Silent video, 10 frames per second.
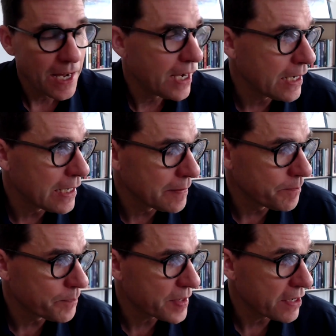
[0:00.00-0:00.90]

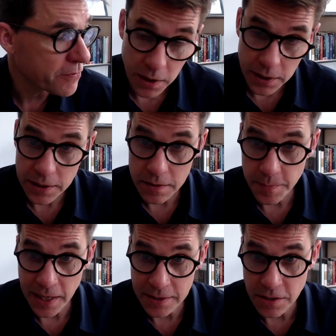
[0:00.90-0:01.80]
If you walk into the
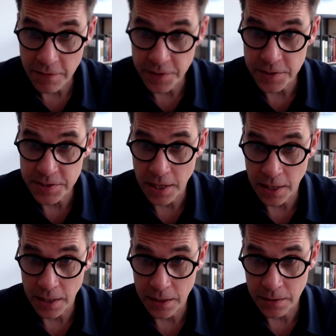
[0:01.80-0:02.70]
box office
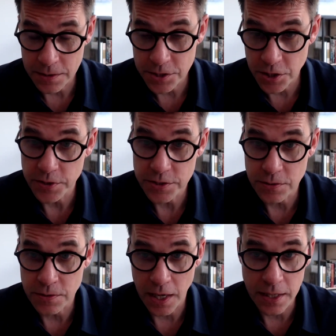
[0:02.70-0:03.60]
and show a
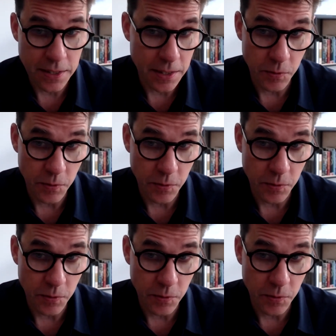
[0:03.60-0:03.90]
student ID,